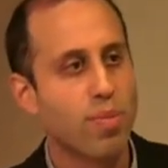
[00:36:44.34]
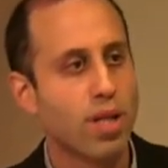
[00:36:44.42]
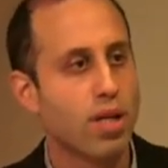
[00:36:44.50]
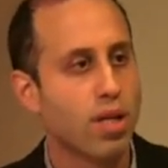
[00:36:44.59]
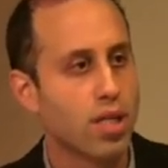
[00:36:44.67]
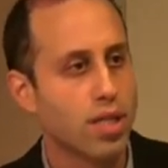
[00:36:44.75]

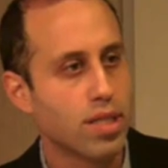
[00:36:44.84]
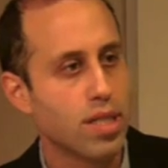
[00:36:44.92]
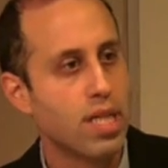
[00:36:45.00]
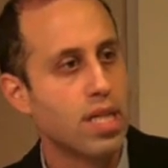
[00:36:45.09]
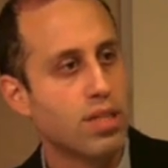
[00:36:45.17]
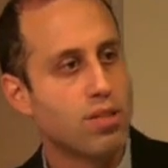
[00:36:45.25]
belonged
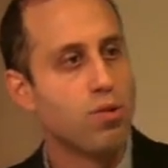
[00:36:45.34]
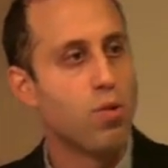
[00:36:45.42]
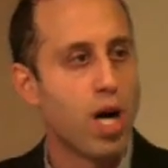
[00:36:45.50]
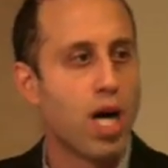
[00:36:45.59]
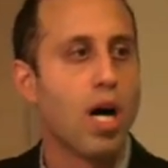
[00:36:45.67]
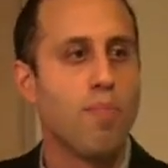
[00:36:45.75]
to
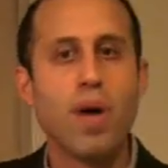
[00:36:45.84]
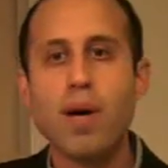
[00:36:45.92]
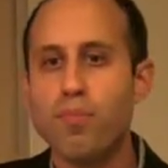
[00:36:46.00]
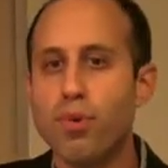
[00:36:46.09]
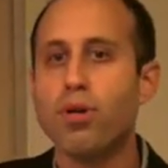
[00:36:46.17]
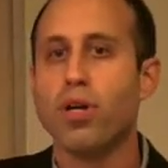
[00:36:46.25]
a, a
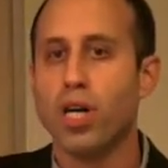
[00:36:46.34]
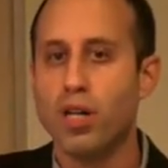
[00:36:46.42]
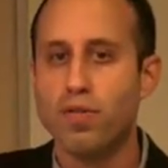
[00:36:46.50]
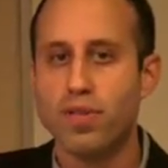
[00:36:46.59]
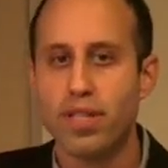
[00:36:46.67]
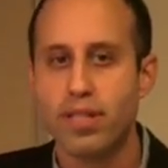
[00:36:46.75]
member
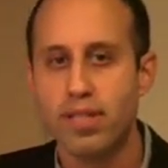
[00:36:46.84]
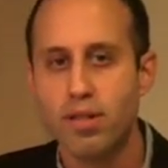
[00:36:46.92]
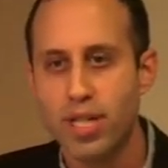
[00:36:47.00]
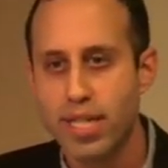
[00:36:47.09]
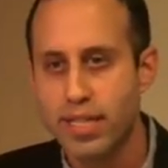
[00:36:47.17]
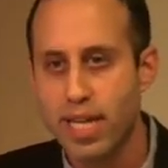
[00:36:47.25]
of the
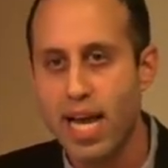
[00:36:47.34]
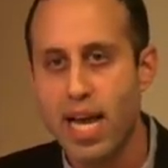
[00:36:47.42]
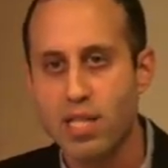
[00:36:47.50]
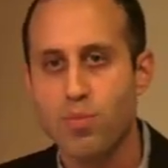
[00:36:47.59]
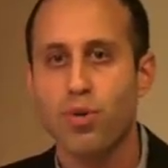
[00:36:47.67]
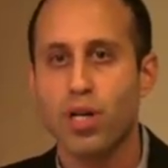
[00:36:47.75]
Syrian
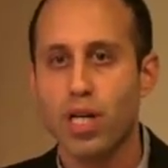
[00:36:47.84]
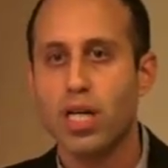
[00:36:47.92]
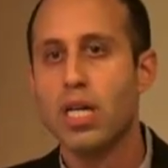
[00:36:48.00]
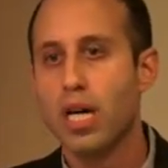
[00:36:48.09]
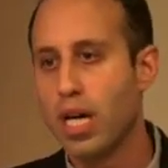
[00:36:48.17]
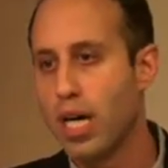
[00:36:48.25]
diaspora
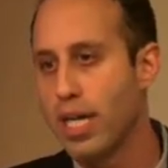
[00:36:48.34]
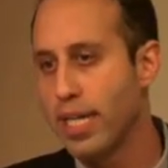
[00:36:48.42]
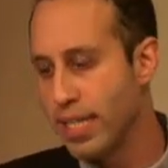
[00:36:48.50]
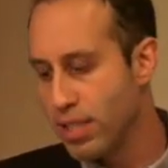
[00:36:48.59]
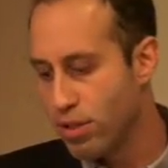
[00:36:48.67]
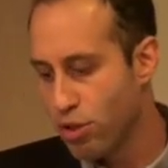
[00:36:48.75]
uh,
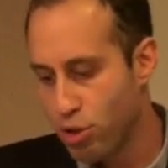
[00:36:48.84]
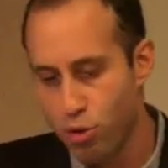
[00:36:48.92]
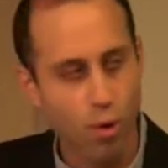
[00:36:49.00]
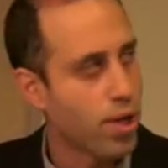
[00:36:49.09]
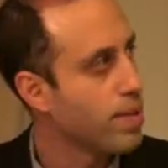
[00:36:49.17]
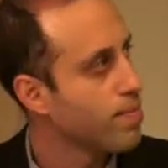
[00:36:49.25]
in
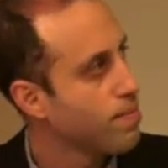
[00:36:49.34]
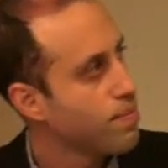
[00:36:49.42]
Detroit.